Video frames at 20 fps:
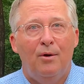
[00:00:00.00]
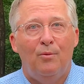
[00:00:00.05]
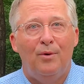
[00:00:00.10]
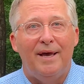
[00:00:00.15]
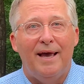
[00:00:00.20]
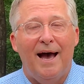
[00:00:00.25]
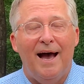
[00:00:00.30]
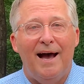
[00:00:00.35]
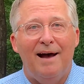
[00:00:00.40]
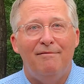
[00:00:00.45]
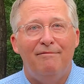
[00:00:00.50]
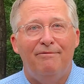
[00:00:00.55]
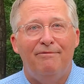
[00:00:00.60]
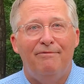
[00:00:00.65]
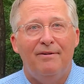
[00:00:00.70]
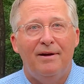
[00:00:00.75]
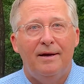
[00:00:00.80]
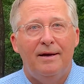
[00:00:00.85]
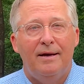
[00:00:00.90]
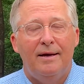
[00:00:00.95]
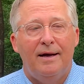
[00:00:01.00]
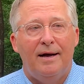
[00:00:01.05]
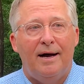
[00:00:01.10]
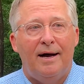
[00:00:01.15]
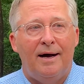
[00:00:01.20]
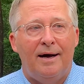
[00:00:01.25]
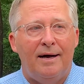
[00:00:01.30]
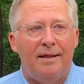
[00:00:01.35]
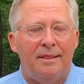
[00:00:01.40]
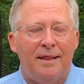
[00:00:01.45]
We have
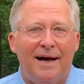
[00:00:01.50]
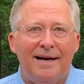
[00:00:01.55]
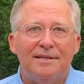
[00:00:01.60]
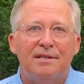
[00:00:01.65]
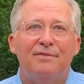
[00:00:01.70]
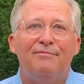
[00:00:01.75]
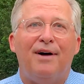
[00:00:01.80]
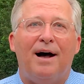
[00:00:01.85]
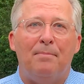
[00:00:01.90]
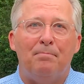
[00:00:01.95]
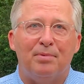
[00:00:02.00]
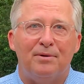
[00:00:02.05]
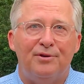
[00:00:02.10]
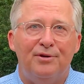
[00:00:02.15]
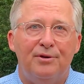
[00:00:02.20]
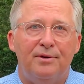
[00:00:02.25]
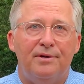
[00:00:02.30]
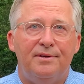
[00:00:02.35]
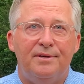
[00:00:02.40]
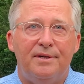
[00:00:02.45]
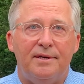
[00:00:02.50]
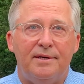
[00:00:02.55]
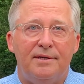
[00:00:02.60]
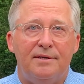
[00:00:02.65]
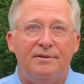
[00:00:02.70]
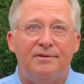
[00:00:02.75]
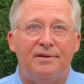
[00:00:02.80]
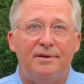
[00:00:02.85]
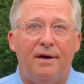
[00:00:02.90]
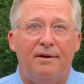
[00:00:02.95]
uh, lots of
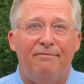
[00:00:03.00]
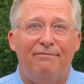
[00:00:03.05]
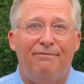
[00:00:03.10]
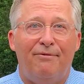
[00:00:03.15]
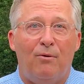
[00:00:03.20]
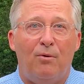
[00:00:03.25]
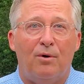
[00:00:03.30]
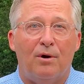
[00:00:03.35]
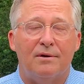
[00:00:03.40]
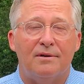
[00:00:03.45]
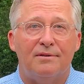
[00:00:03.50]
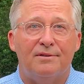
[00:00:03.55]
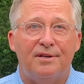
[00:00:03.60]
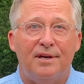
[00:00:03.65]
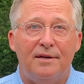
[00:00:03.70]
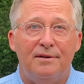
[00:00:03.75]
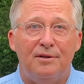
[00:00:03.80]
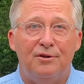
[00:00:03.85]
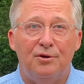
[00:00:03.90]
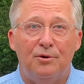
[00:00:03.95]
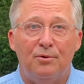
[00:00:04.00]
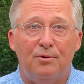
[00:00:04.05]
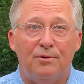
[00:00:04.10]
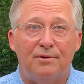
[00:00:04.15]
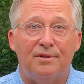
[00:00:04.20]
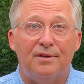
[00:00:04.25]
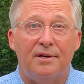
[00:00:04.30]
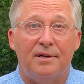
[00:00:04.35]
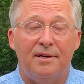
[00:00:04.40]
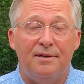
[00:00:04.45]
opportunities for Sunday
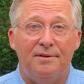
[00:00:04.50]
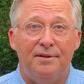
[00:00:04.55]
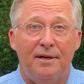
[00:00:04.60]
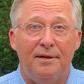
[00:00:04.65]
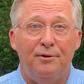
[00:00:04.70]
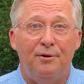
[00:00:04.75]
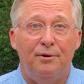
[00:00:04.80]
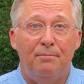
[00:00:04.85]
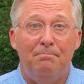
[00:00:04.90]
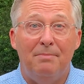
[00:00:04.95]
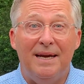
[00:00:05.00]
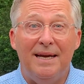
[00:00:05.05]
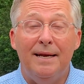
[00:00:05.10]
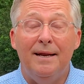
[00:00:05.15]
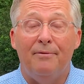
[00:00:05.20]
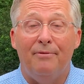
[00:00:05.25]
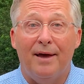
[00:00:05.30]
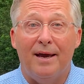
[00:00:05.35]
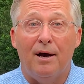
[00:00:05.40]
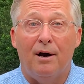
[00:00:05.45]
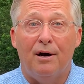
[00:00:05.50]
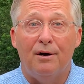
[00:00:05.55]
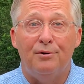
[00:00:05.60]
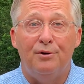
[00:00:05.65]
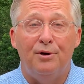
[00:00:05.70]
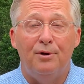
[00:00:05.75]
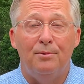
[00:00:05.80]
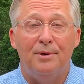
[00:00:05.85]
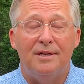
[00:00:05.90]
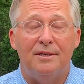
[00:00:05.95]
schools to continue to meet, and they are
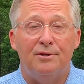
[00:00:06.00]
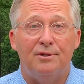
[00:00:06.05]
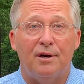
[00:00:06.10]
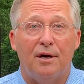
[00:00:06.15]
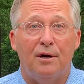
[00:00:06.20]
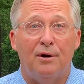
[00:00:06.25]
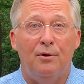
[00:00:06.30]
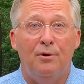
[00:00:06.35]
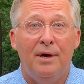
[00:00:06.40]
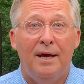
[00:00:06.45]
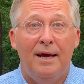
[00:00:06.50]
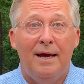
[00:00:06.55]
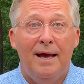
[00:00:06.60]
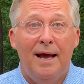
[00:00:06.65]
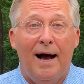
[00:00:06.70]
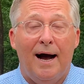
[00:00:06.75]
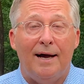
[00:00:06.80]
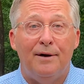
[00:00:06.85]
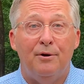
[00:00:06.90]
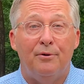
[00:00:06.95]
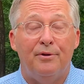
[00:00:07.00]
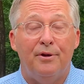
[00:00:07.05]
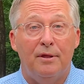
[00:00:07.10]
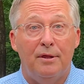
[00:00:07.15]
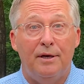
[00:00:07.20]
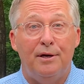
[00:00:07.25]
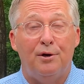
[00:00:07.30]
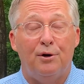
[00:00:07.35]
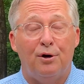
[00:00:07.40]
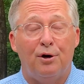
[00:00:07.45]
doing so. I know that
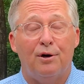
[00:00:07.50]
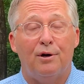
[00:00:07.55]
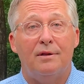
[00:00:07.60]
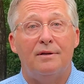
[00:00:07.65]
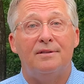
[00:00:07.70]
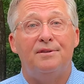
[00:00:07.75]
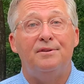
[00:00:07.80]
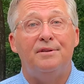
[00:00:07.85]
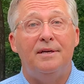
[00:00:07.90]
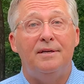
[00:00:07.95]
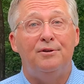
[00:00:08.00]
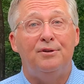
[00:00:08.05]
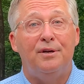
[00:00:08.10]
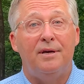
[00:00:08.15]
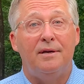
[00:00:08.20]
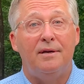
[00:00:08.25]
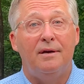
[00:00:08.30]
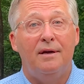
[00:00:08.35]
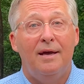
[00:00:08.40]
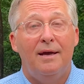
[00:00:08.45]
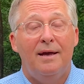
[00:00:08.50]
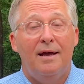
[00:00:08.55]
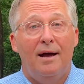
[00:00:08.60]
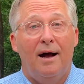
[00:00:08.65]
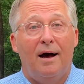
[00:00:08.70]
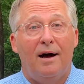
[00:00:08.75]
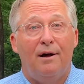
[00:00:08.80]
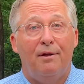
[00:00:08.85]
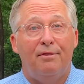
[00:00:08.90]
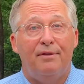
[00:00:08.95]
Lee Curl is teaching
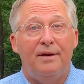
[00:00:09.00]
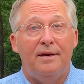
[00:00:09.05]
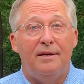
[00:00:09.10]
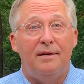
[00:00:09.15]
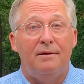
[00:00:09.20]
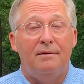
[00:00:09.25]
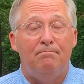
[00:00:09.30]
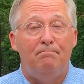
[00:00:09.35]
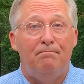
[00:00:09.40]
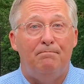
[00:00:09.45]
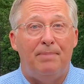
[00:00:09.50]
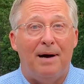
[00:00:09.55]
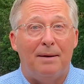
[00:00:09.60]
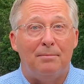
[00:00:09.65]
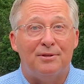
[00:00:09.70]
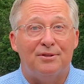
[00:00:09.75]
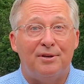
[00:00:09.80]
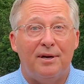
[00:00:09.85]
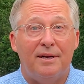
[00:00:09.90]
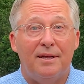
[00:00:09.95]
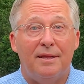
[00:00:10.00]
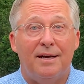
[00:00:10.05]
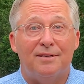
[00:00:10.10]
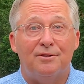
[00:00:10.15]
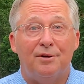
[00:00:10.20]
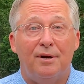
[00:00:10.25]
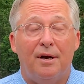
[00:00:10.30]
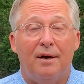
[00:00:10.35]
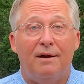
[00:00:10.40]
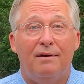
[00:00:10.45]
uh, the Bible study
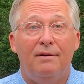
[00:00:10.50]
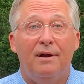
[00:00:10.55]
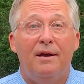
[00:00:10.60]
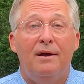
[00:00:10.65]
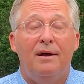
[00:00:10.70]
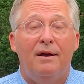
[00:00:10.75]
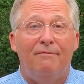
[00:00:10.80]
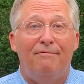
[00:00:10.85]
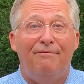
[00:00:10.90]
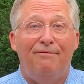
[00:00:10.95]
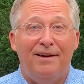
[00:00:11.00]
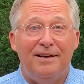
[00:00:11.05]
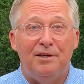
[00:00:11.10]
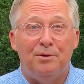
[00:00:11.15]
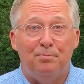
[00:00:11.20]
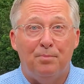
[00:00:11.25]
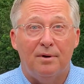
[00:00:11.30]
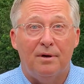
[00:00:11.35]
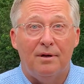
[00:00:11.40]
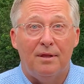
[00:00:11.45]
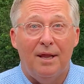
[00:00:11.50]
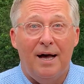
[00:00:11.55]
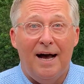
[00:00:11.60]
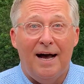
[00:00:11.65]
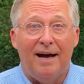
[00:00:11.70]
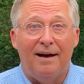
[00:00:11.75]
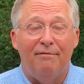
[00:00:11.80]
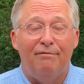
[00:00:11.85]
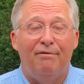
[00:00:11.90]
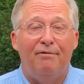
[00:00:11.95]
lesson on Facebook
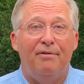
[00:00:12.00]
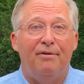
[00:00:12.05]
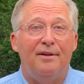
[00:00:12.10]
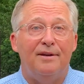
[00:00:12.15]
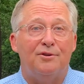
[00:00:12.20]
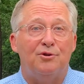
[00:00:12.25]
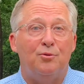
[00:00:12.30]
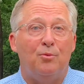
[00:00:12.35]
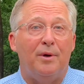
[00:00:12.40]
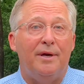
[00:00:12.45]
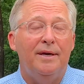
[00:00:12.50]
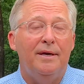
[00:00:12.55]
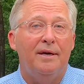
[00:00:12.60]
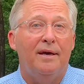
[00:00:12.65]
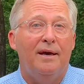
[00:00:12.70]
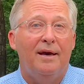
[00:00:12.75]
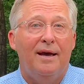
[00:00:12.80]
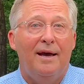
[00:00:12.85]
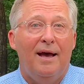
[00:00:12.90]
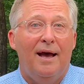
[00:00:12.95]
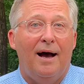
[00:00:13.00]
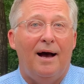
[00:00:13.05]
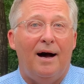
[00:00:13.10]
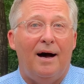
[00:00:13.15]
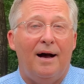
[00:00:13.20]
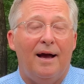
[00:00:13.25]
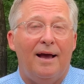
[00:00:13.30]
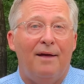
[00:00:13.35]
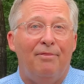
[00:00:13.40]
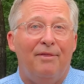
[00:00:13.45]
Live this week,
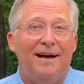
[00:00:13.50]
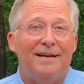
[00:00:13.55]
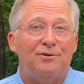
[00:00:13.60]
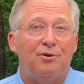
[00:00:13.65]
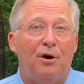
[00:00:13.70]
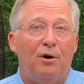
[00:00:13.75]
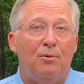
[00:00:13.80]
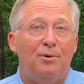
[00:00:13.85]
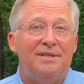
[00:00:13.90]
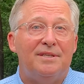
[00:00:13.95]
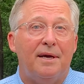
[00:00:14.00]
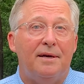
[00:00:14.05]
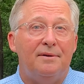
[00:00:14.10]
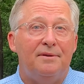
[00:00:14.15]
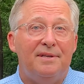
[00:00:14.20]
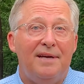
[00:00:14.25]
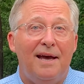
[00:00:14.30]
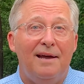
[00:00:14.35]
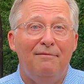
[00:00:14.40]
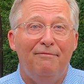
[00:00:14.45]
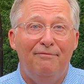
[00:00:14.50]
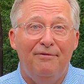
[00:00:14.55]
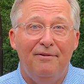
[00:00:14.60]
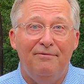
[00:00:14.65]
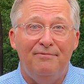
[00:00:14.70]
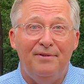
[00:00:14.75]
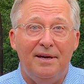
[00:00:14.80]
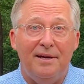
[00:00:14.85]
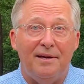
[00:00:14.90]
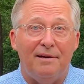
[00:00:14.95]
uh, and that's always at
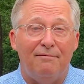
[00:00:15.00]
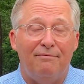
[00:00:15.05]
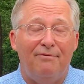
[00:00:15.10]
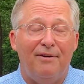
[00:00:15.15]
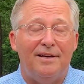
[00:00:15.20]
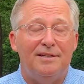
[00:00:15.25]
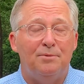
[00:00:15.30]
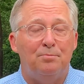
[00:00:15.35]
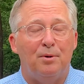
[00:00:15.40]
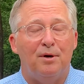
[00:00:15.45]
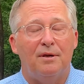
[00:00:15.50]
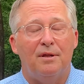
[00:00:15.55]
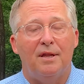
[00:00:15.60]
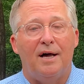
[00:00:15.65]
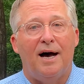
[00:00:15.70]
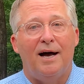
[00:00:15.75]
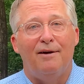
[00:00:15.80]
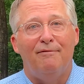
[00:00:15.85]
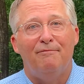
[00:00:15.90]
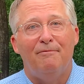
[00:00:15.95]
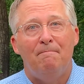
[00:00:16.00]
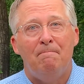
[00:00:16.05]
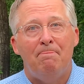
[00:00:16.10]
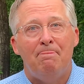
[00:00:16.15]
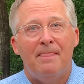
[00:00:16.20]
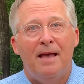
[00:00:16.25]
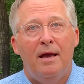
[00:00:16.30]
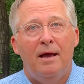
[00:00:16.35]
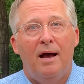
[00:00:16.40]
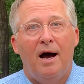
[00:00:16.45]
10:15 Facebook Live.
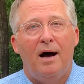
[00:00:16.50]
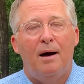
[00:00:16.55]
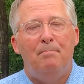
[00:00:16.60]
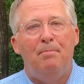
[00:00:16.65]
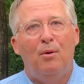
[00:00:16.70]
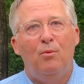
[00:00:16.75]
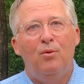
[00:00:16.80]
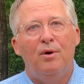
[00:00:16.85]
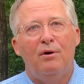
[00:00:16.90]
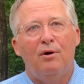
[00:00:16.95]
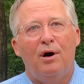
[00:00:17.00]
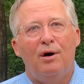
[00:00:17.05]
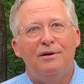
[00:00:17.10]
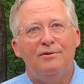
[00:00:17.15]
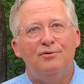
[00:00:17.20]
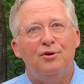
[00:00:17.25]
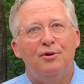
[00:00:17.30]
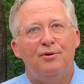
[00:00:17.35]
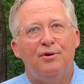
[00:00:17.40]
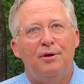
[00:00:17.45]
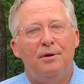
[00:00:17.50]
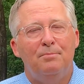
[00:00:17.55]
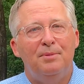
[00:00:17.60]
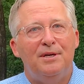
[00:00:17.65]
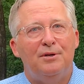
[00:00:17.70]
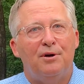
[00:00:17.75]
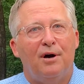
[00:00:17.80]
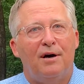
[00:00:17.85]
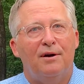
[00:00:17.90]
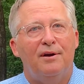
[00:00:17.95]
Uh, but we're also going to be
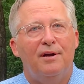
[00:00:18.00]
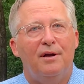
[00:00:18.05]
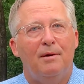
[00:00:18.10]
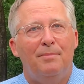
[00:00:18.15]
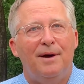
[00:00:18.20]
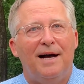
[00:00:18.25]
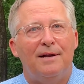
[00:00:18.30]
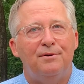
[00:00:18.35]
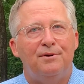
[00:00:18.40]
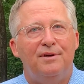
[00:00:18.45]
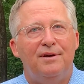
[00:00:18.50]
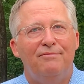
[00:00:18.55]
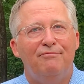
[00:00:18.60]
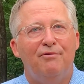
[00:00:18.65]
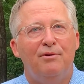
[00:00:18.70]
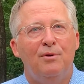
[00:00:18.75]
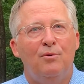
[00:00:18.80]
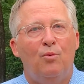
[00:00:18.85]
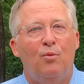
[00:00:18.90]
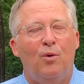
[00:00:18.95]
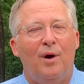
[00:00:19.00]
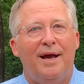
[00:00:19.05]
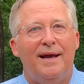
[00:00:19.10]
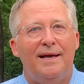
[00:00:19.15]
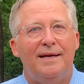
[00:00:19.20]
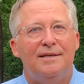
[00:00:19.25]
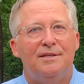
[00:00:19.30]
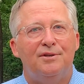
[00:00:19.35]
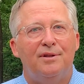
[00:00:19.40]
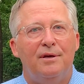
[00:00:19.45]
talking about different
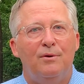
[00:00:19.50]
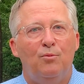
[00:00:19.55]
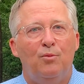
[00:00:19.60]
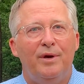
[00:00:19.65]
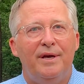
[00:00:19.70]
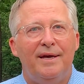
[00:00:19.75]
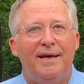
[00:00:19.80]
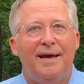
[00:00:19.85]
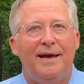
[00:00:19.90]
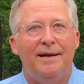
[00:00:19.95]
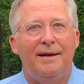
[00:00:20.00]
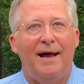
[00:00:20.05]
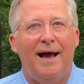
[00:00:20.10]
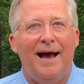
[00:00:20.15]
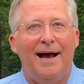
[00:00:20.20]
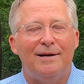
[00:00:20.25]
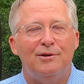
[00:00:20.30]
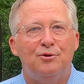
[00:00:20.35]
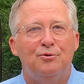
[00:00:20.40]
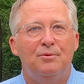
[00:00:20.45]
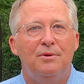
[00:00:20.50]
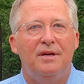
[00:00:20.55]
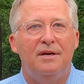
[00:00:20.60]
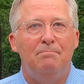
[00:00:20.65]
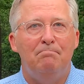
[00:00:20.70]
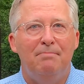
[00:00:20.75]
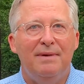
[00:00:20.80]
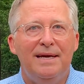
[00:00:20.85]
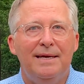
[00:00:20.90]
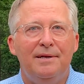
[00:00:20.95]
ways that we can actually
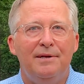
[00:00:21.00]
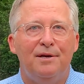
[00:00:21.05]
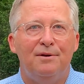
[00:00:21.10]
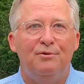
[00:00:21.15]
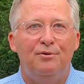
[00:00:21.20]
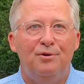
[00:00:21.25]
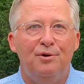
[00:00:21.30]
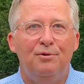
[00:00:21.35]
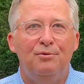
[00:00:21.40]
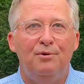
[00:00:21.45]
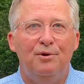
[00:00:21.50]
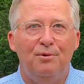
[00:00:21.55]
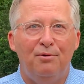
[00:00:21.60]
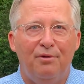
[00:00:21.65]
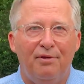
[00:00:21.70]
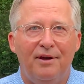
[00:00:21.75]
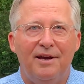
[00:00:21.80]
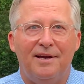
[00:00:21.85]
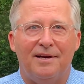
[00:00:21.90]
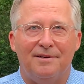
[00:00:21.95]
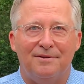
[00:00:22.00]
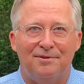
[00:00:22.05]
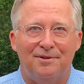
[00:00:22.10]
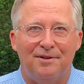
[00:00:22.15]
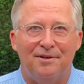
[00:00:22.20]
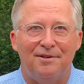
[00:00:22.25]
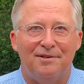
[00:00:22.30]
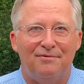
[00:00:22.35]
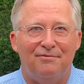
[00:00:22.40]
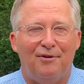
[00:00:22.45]
meet and do new things
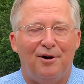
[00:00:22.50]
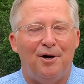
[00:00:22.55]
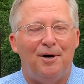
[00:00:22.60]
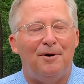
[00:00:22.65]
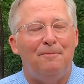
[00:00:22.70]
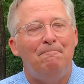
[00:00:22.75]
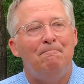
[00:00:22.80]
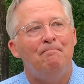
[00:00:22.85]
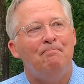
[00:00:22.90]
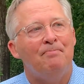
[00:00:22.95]
this fall.